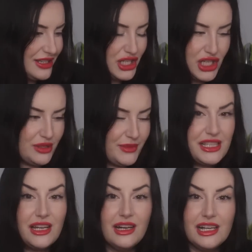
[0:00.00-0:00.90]
shouldn't be
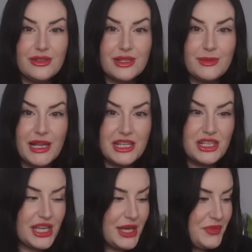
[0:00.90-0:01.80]
so hard to explain,
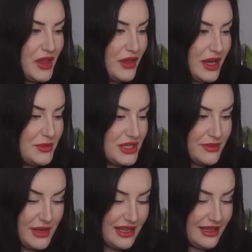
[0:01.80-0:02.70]
should it? I think I'm
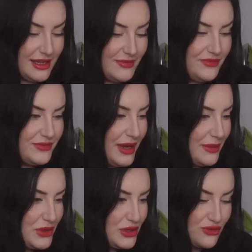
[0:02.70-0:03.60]
just a bit
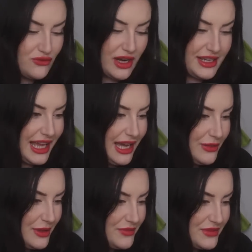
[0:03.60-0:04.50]
bamboozled right
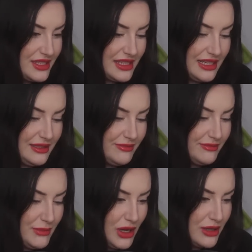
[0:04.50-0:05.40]
now that I'm seeing
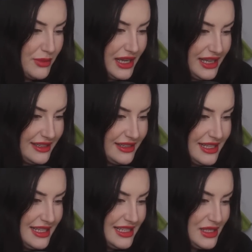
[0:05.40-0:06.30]
Markiplier's
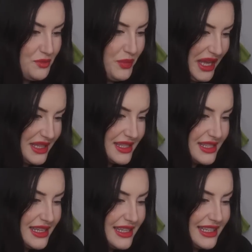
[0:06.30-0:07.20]

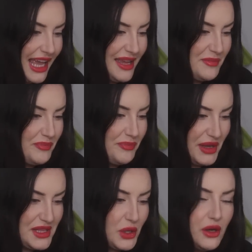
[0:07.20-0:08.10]
bits get
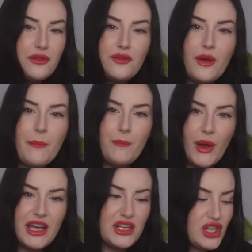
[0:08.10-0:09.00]
bit off
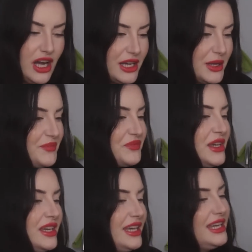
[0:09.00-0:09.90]
by a shark.
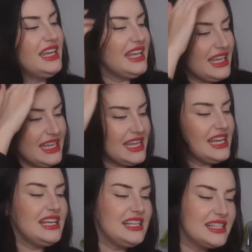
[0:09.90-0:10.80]
He
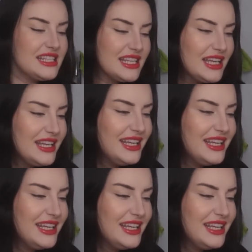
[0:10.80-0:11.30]
is